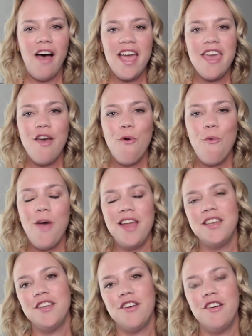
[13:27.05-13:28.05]
I can't
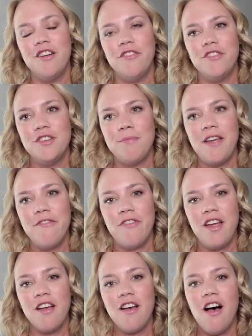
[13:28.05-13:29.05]
wait to turn it over to my
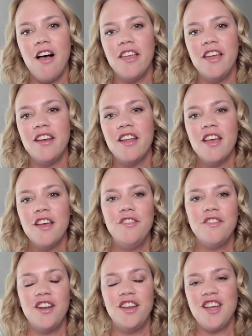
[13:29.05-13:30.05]
friend Colin,
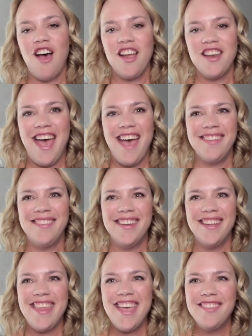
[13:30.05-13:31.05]
who's going to talk next.
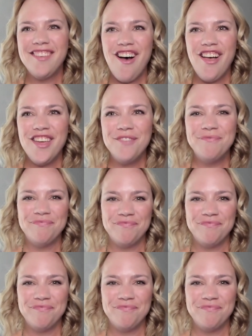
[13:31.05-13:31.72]
Thanks, Colin.